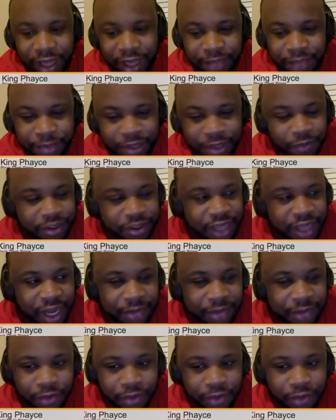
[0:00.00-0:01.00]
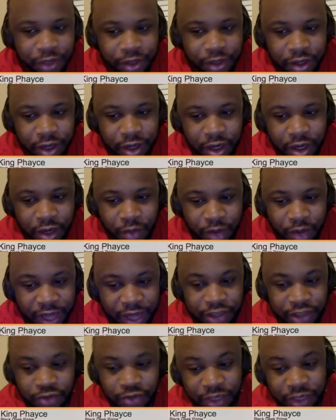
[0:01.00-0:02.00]
but there were times where when that
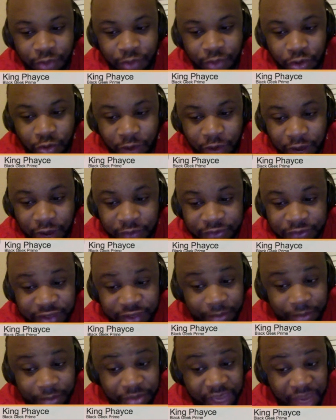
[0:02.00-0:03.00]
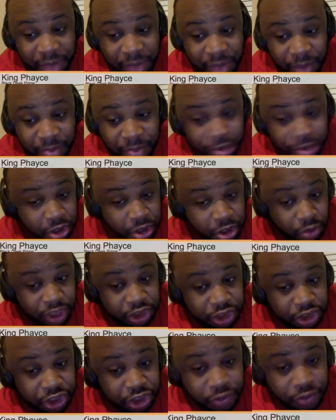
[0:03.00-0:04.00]
Tuesday rolled around, something came up, couldn't watch
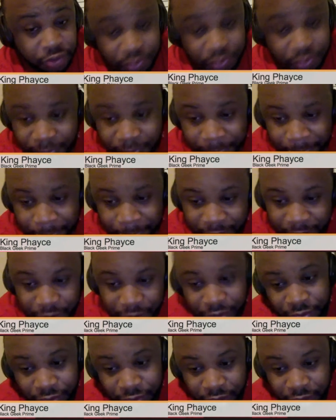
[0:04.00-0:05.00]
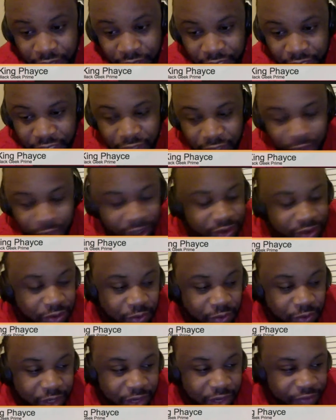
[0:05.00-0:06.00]
the show, I couldn't watch it or
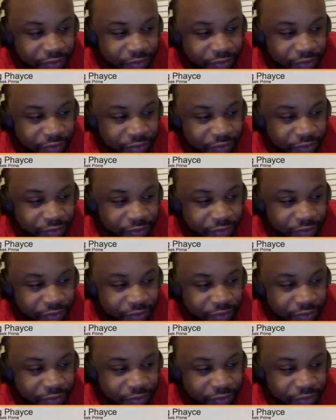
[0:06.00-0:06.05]
whatever.